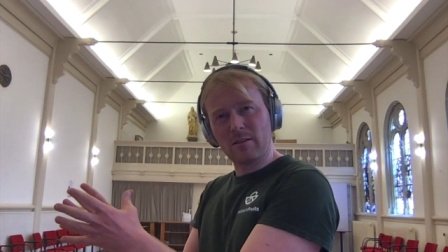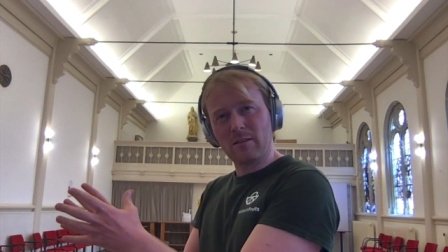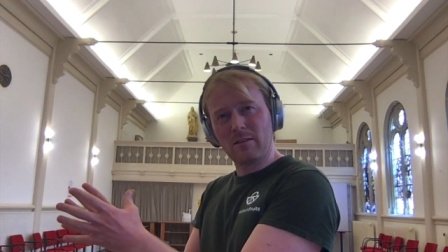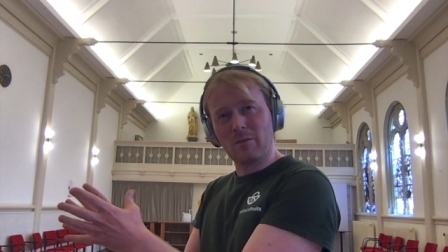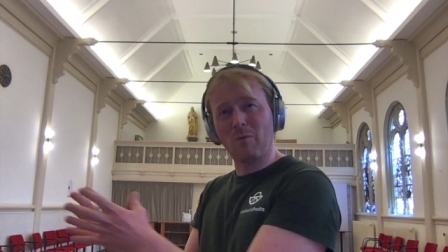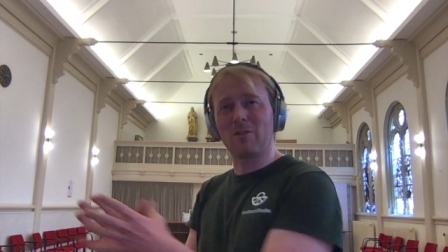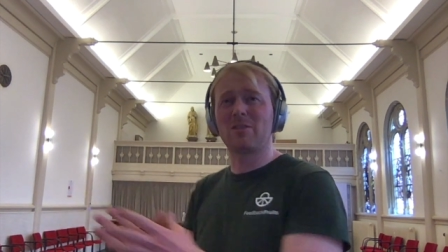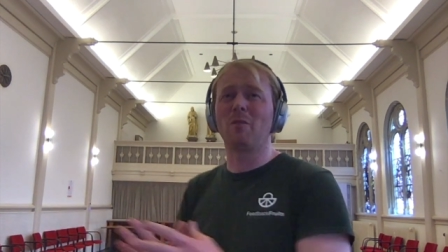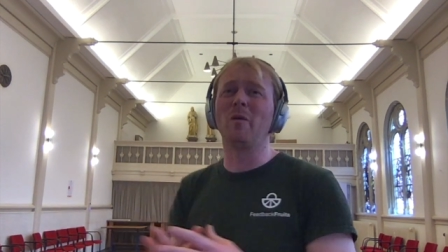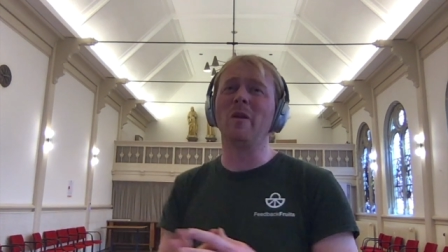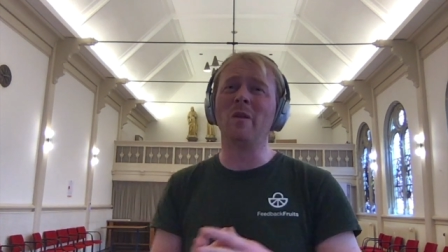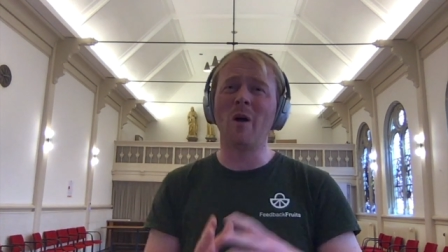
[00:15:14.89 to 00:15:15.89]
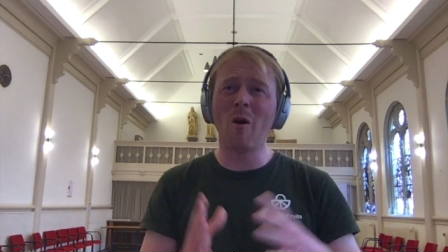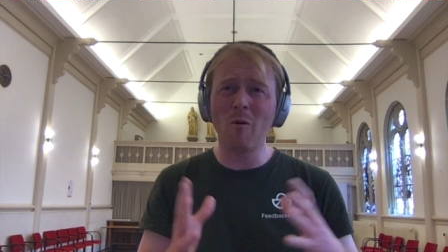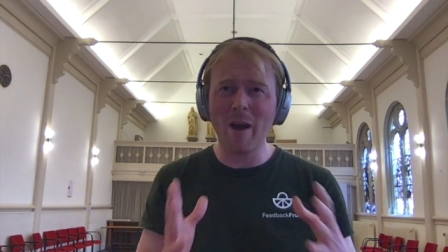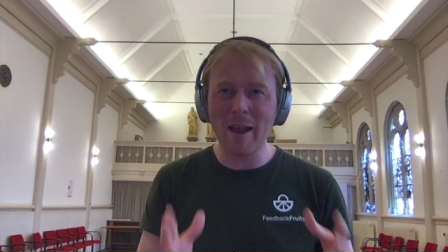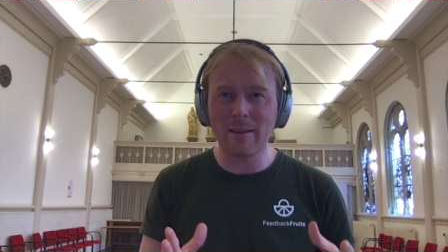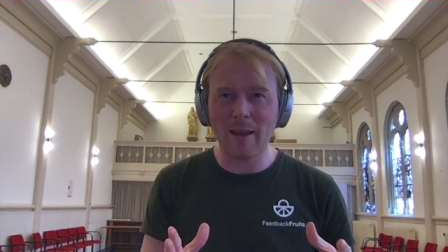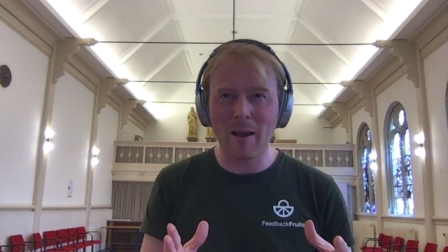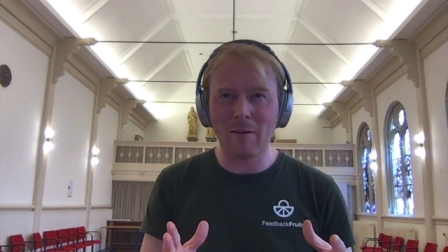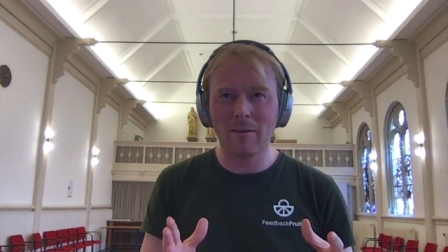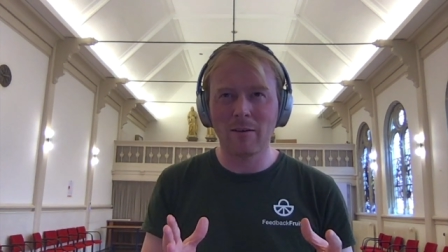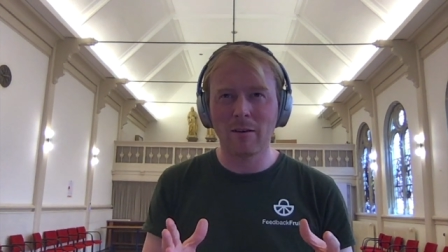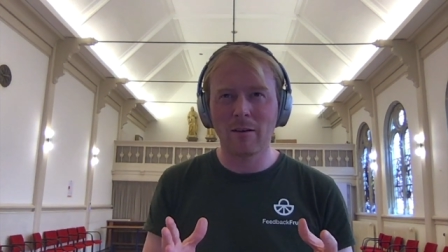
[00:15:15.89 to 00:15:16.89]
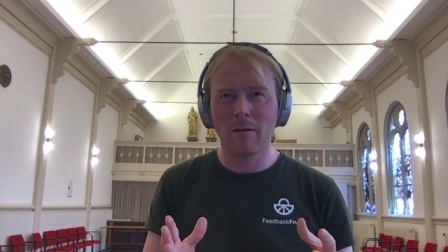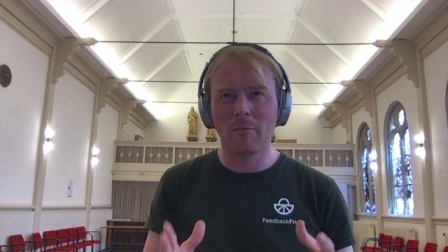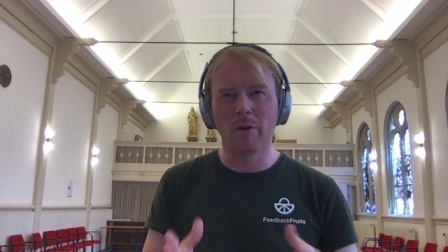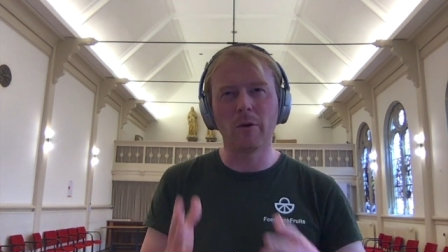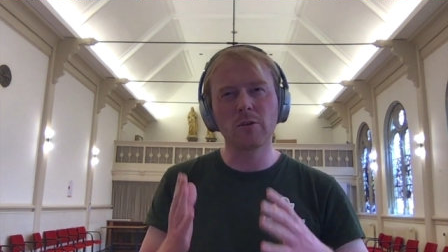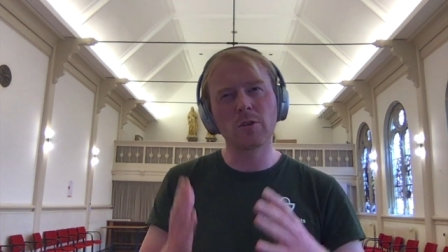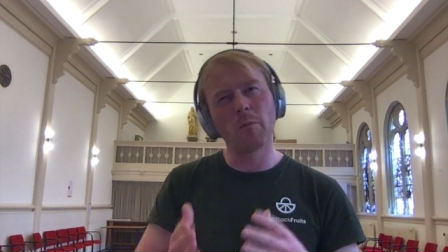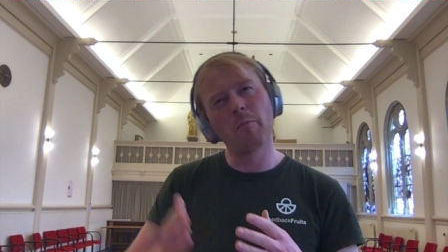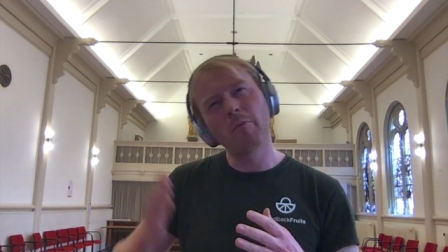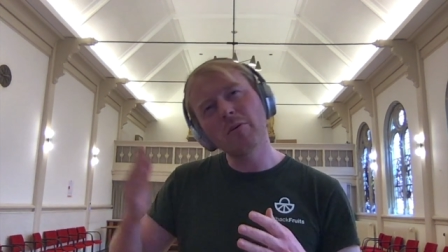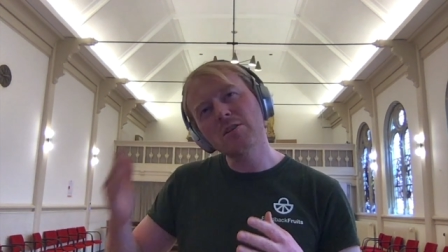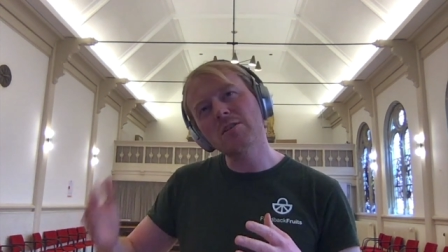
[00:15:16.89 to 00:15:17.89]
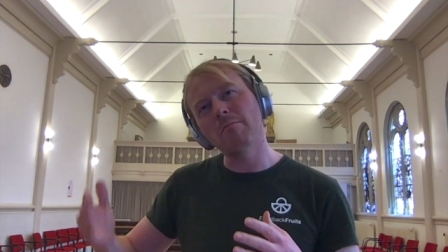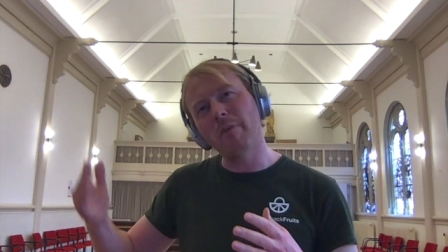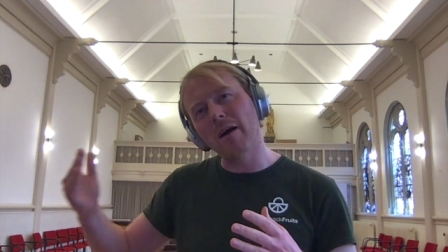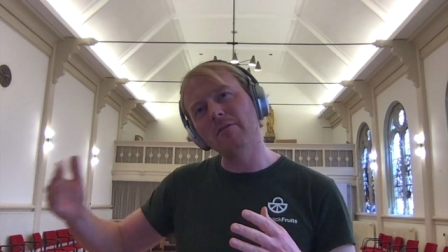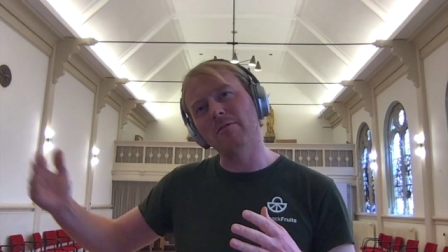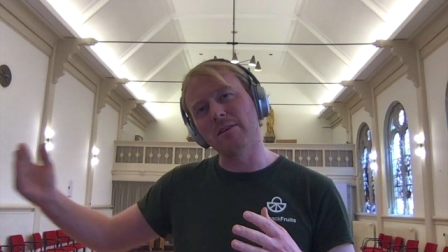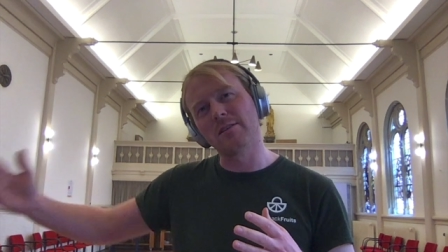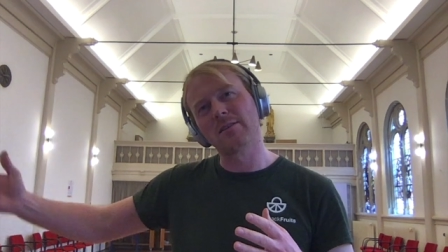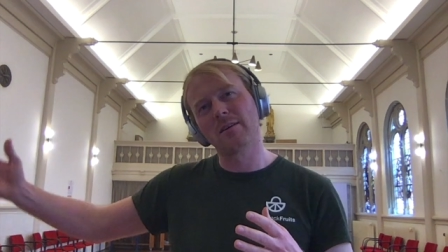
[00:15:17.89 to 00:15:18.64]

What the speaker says: The ones that we know right now, but also push the boundaries